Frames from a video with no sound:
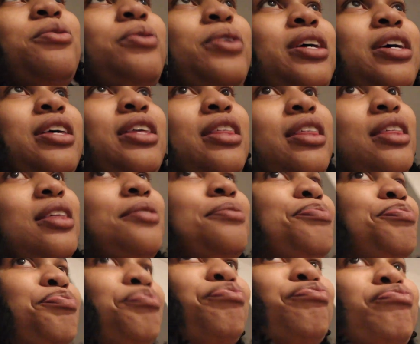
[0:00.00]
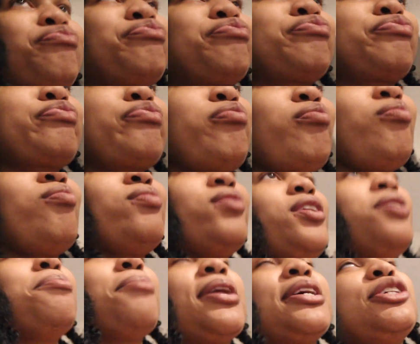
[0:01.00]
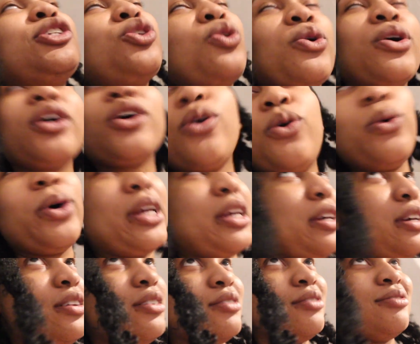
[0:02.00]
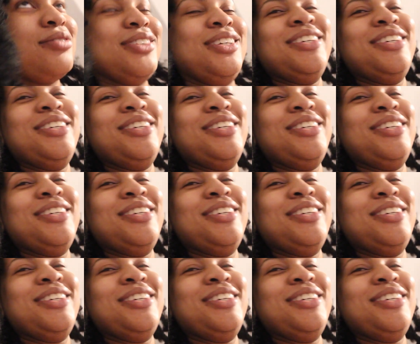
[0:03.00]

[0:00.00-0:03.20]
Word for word: with my short queen.